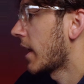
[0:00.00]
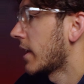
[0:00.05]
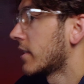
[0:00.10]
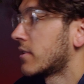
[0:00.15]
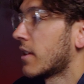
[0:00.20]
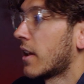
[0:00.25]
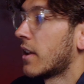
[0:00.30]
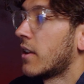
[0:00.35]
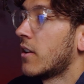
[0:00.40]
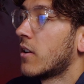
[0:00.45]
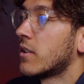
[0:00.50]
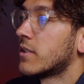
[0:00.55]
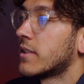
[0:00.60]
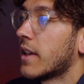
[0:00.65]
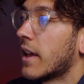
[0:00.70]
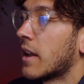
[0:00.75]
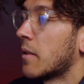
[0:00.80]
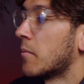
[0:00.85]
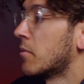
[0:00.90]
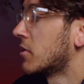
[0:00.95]
adds that nice
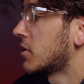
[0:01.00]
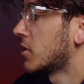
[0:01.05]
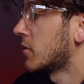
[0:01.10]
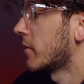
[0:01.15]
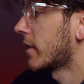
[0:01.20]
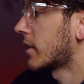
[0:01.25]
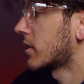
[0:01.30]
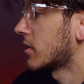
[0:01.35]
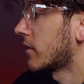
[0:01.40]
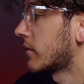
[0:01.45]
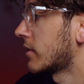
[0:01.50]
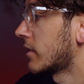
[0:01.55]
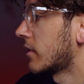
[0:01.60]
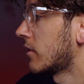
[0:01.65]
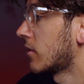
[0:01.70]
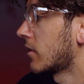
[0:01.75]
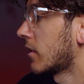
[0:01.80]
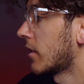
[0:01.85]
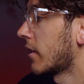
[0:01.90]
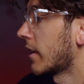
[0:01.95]
element to it, because obviously
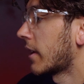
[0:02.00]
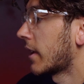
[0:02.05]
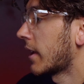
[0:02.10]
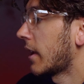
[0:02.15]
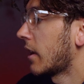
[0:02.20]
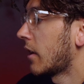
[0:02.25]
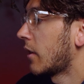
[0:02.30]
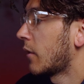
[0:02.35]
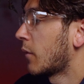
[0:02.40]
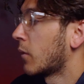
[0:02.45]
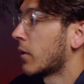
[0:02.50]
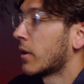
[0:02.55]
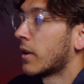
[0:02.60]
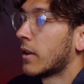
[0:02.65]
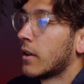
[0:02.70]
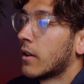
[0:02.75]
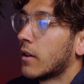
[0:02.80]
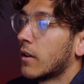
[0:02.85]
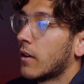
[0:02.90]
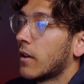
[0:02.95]
look at it again, if
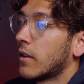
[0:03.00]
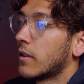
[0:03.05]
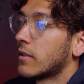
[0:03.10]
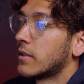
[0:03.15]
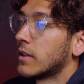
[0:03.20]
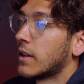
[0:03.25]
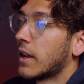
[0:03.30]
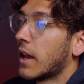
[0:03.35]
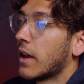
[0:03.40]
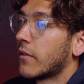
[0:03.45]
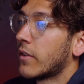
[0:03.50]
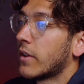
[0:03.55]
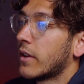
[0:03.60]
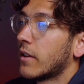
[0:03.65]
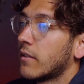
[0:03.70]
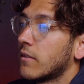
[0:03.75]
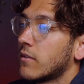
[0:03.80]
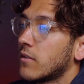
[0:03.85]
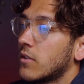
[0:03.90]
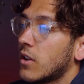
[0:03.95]
we didn't have it,
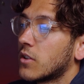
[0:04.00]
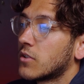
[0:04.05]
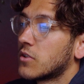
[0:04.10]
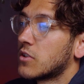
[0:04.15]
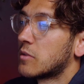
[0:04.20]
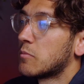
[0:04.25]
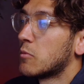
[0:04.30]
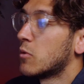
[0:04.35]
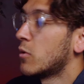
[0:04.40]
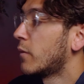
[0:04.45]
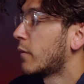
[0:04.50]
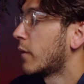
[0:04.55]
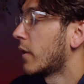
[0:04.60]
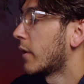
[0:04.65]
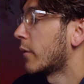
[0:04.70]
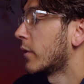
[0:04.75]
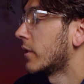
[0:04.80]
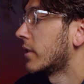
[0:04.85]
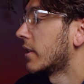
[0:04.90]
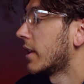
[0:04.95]
nice and smooth.
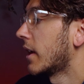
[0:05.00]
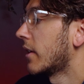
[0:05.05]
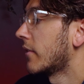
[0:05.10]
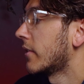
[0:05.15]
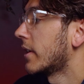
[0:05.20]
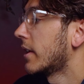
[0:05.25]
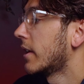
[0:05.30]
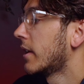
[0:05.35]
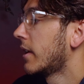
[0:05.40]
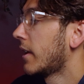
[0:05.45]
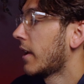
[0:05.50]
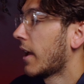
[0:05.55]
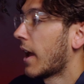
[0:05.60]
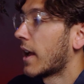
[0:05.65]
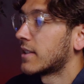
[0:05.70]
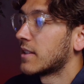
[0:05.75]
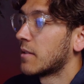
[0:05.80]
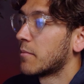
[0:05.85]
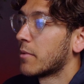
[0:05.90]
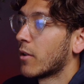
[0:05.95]
If we did have it,
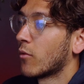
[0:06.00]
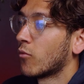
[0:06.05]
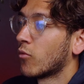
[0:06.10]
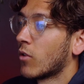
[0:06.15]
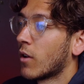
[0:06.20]
adds that bit of